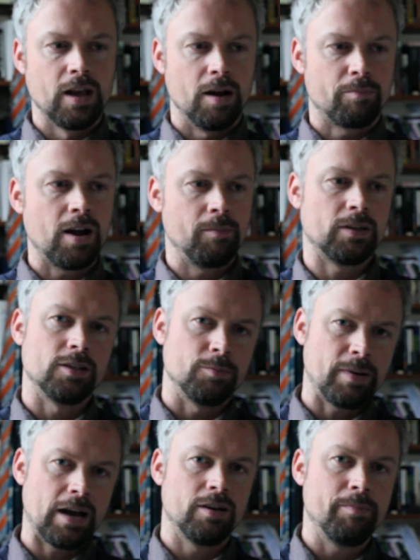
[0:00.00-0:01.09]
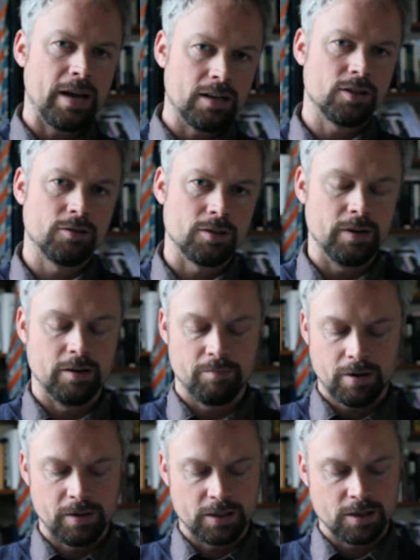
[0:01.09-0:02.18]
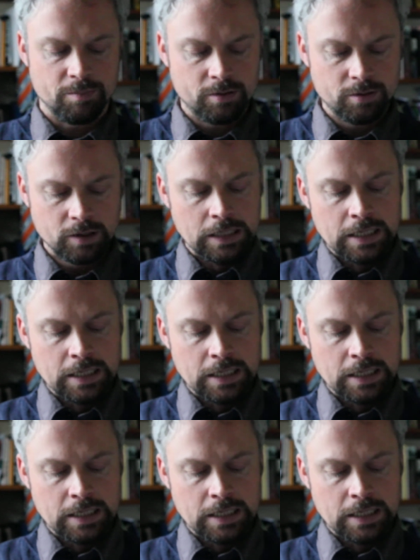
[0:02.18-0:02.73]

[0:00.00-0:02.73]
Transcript: a Prime Minister's power depends ultimately on public support,